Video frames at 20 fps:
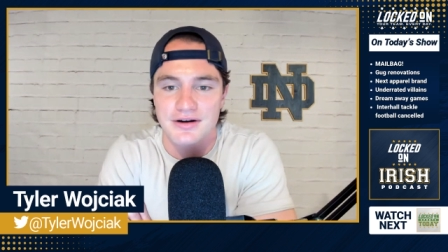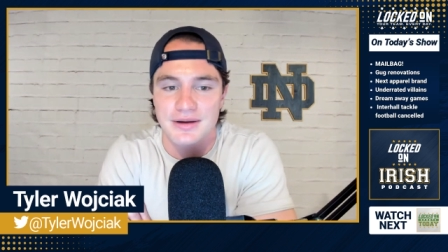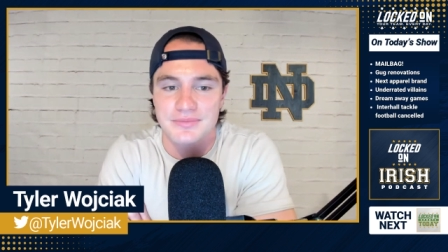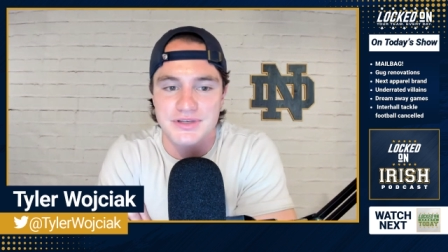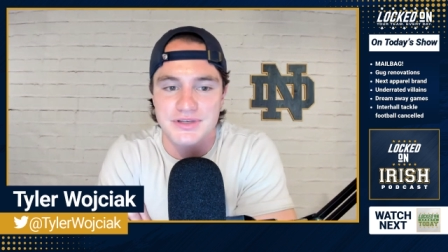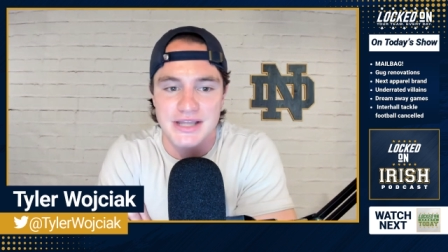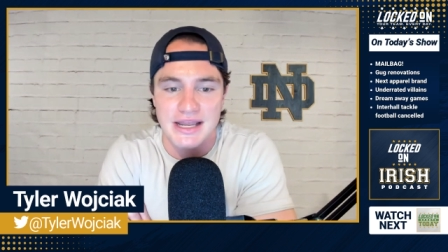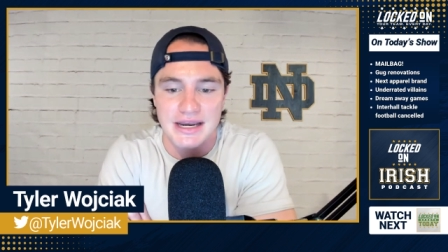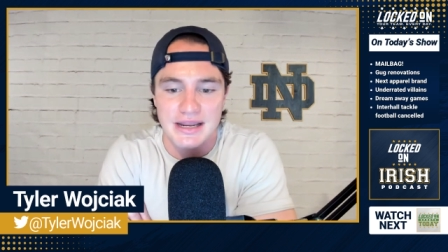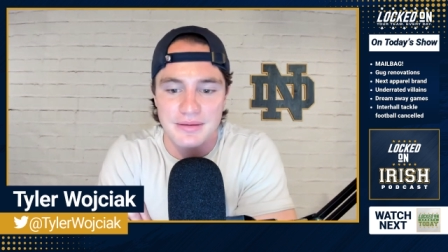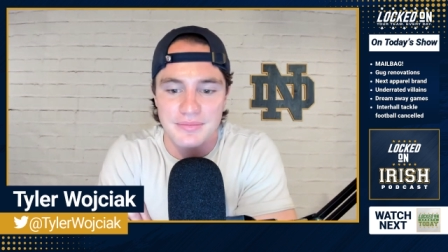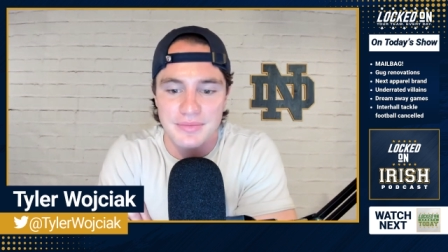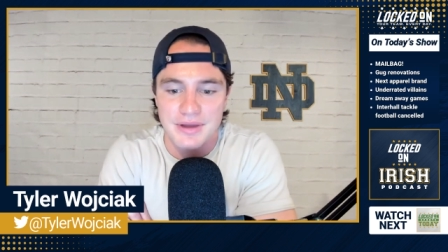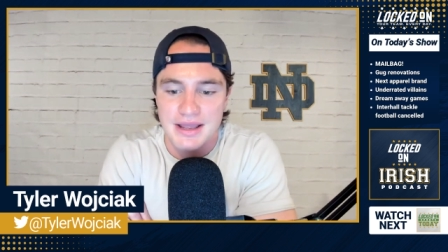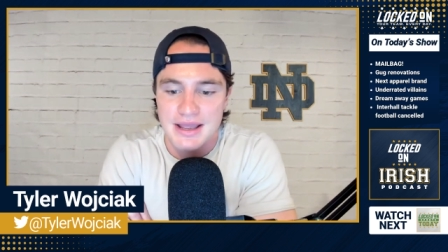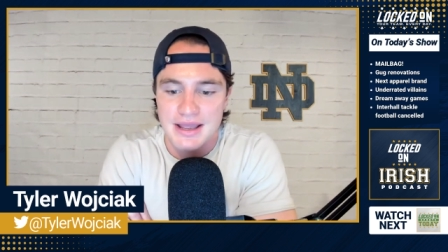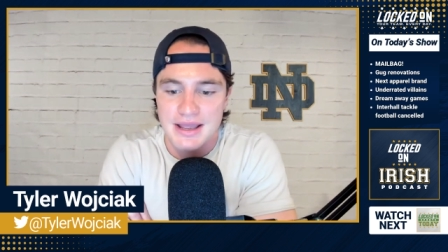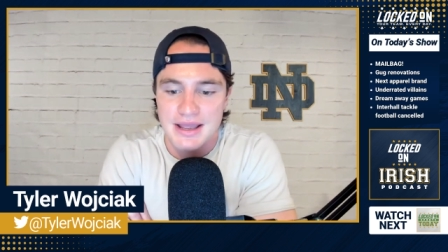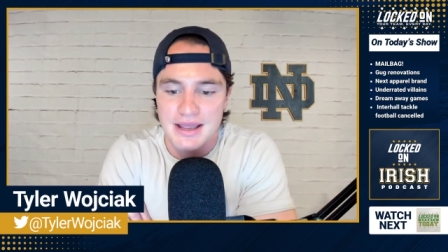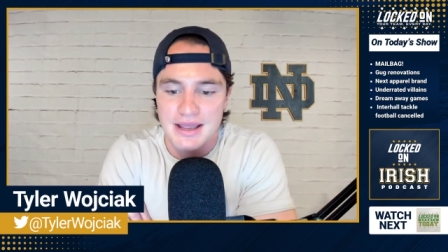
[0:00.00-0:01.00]
Dame Stadium.
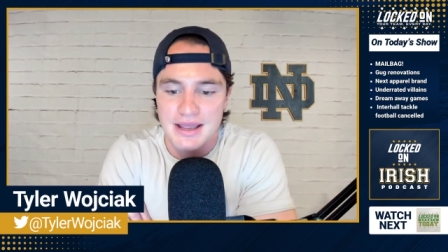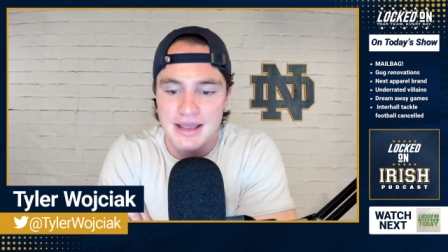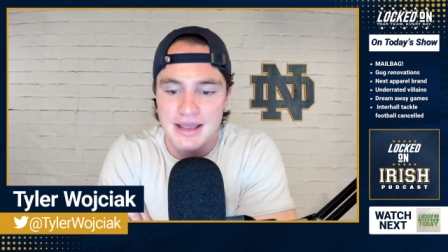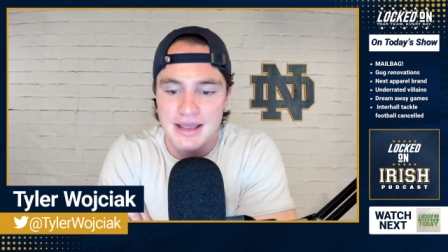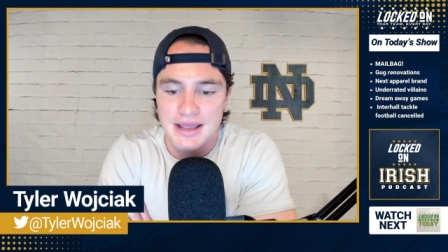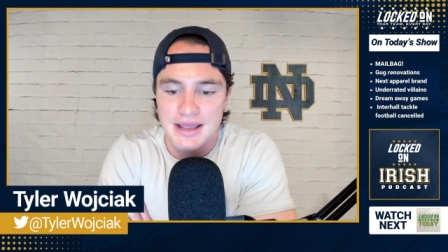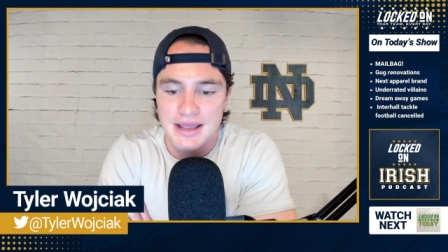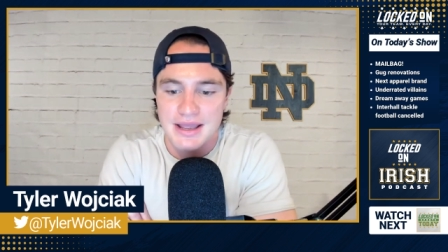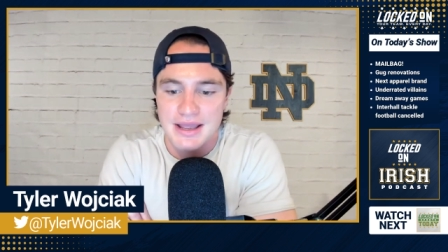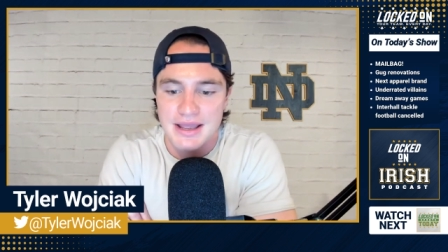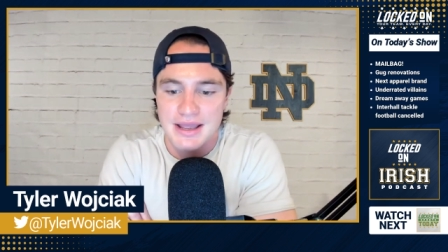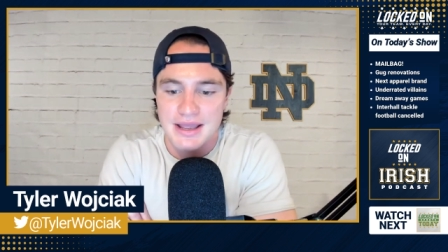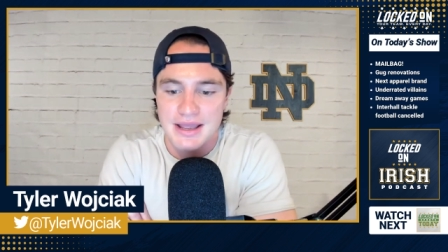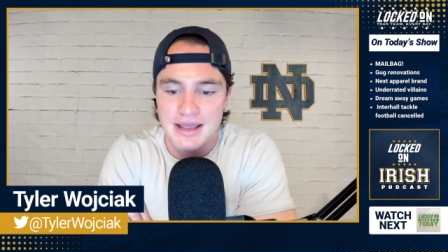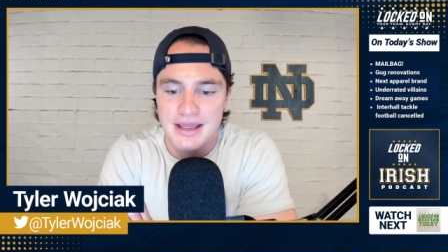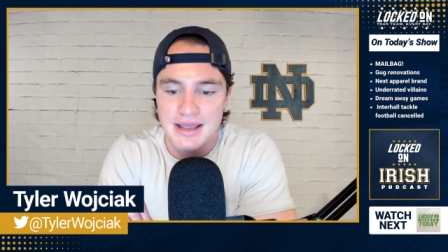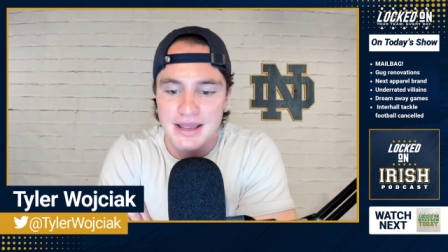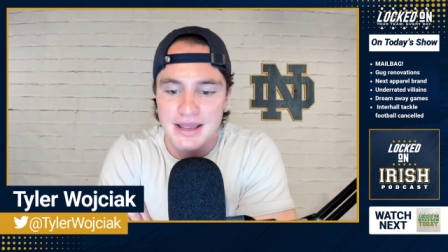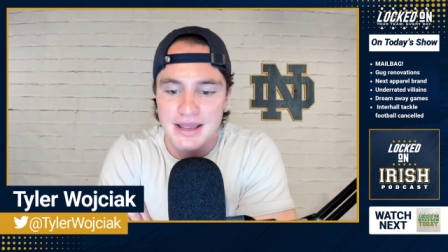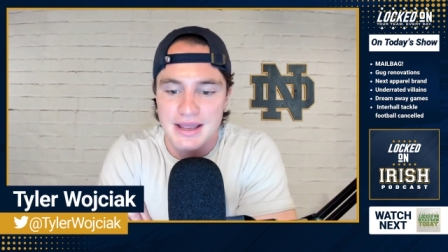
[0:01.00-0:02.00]
And, yeah,
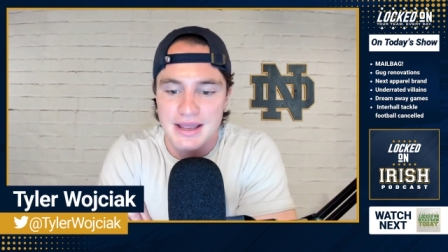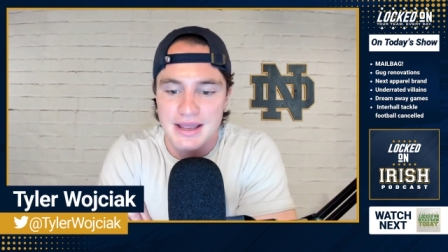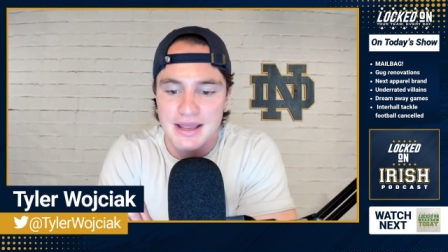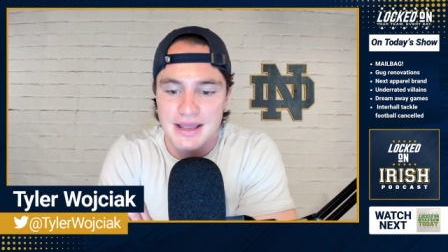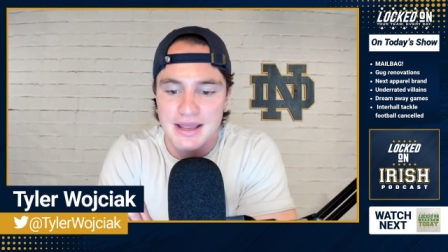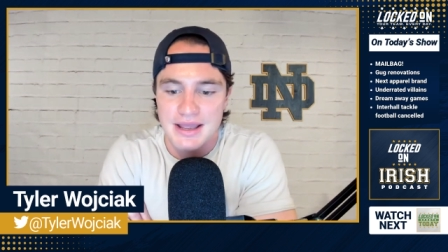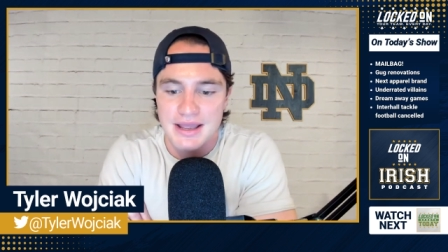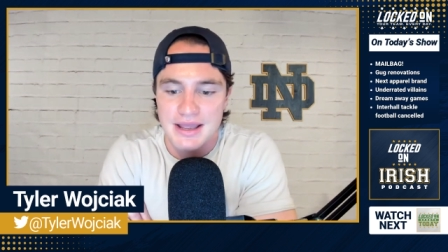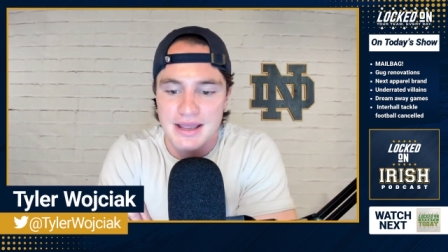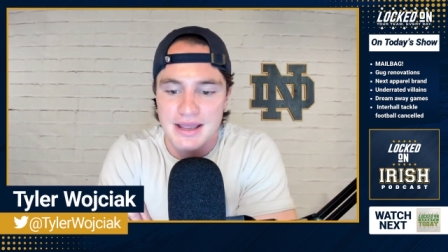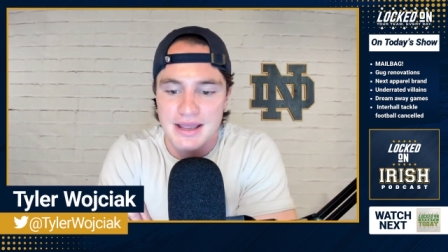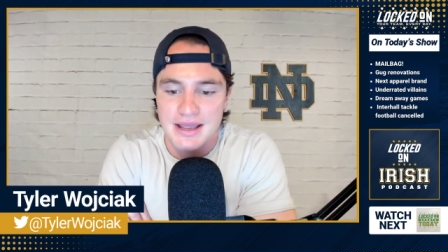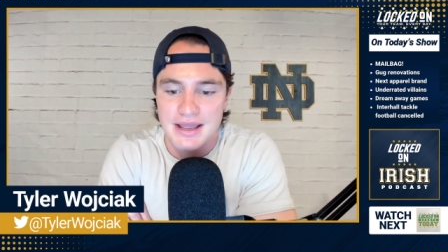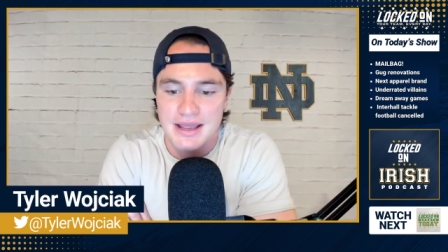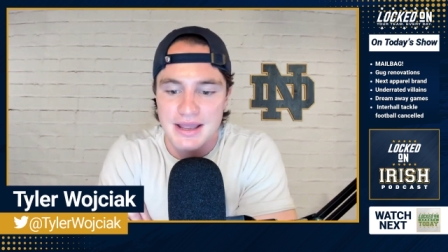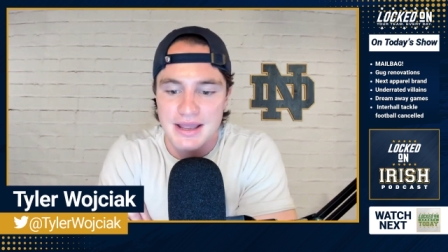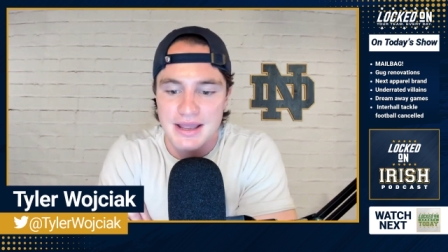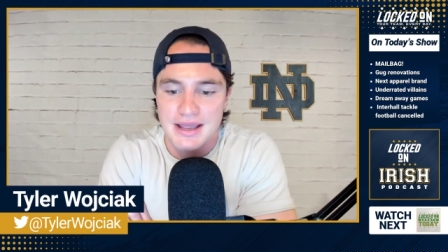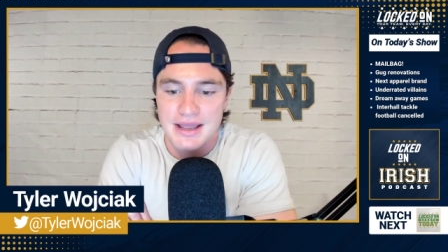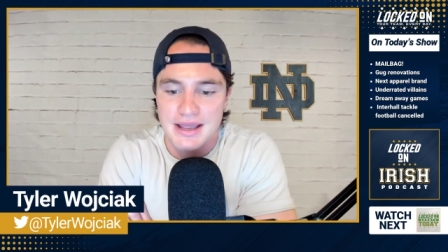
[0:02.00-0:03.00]
Lambeau's going to be cool, but, man, it'd
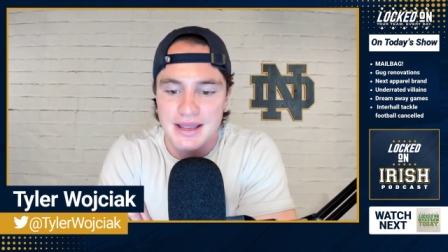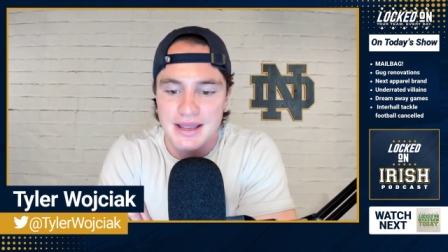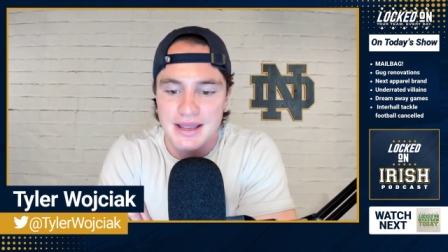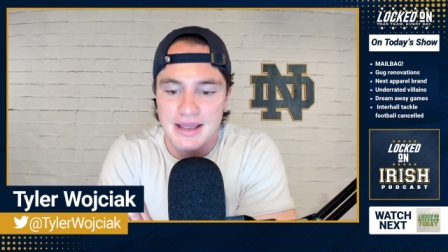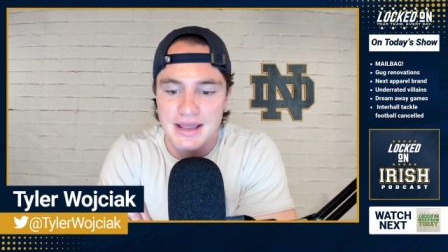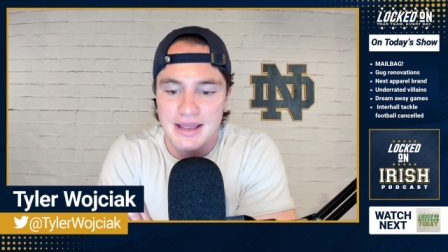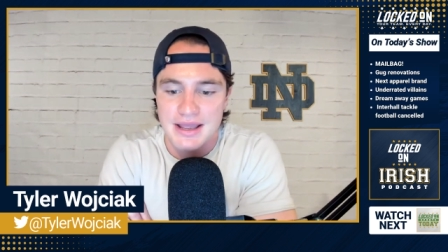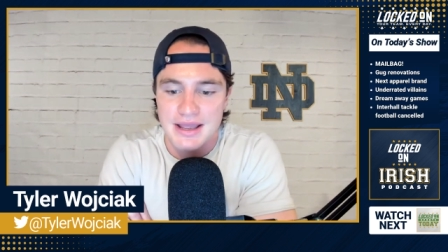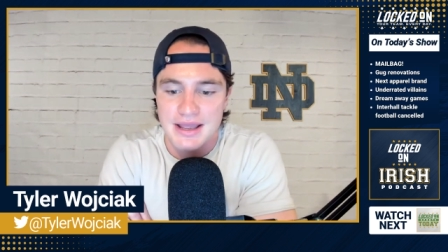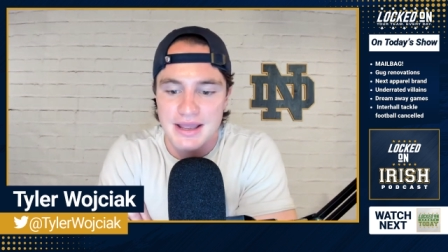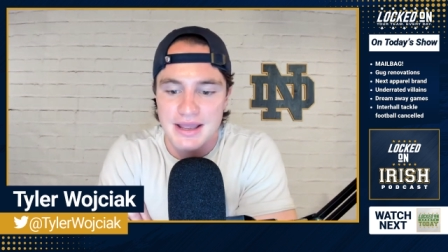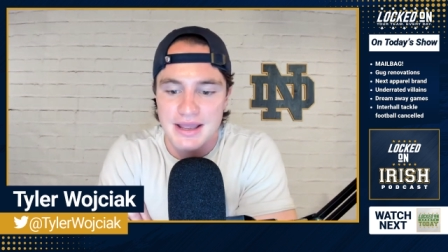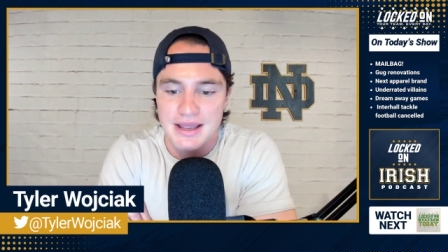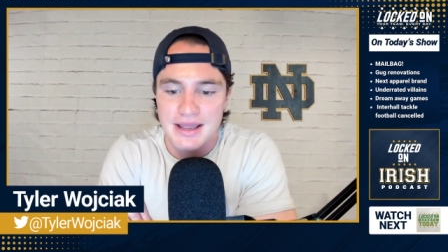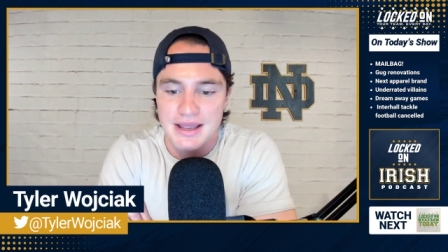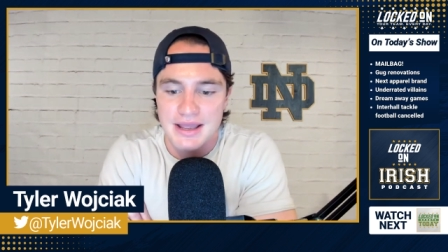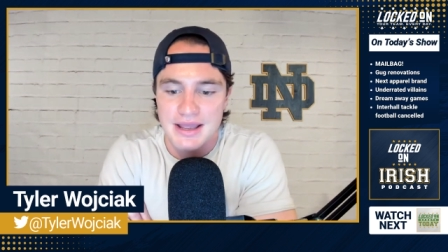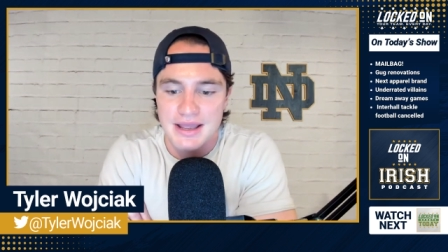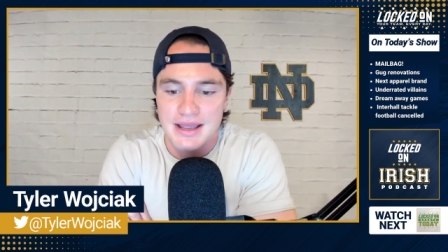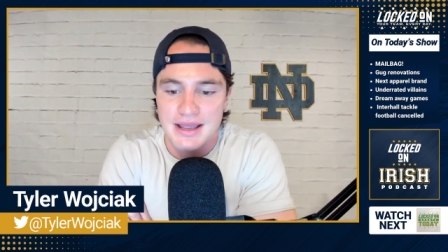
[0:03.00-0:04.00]
be awesome to go to
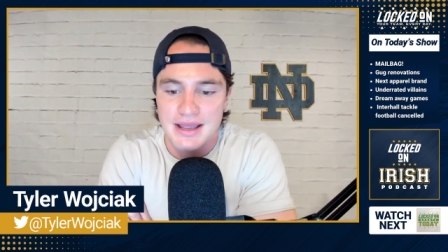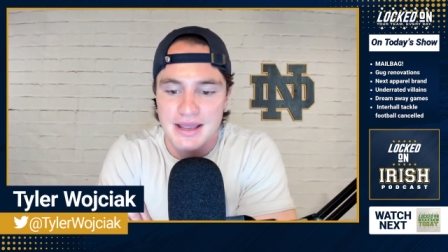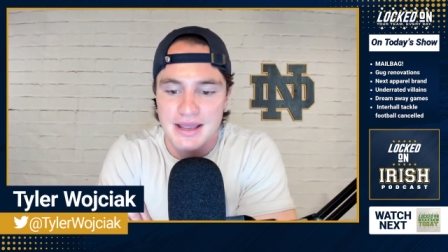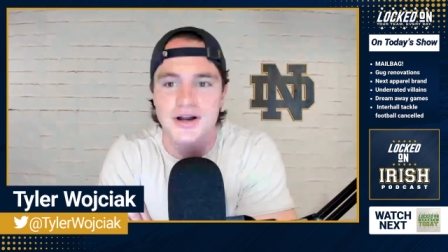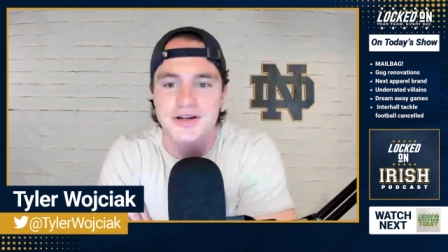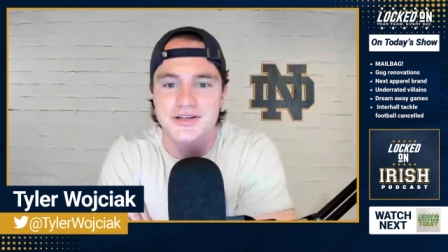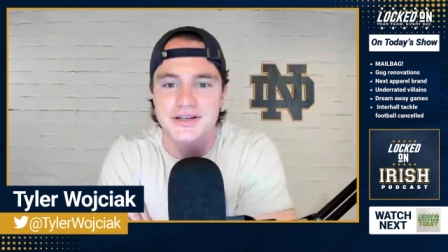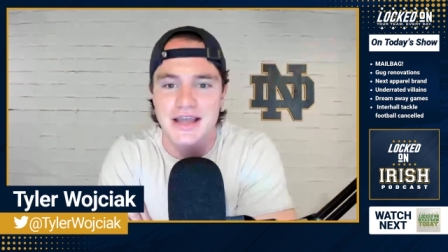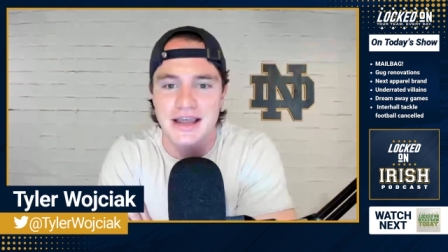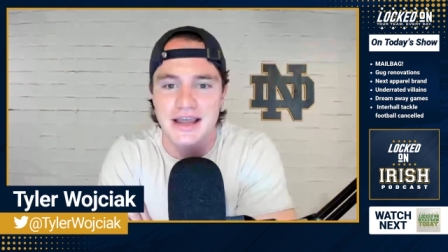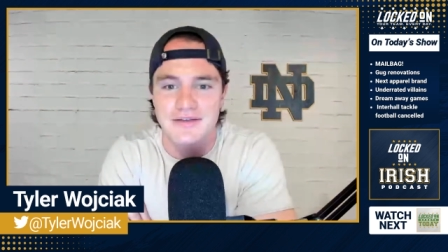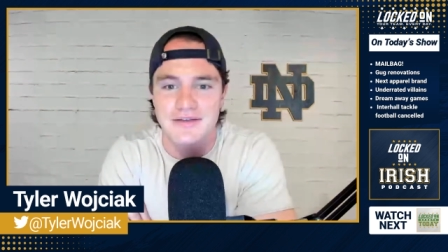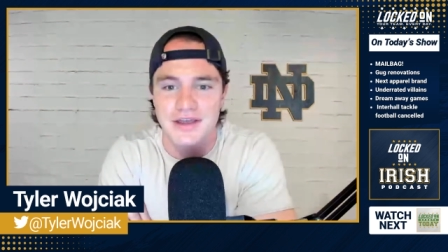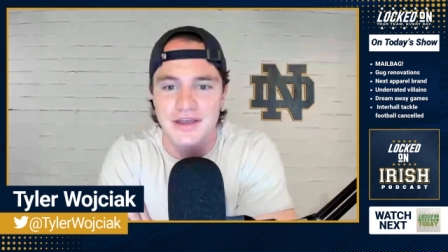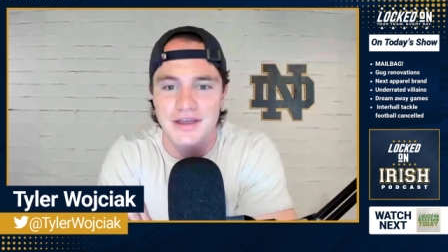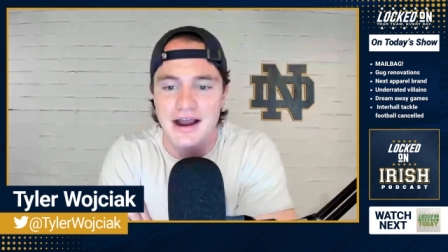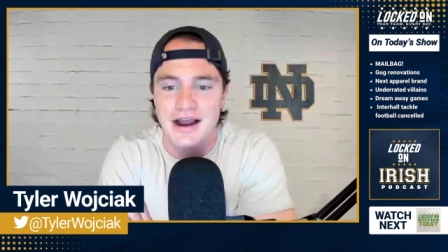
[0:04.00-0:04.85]
Madison and watch a game there.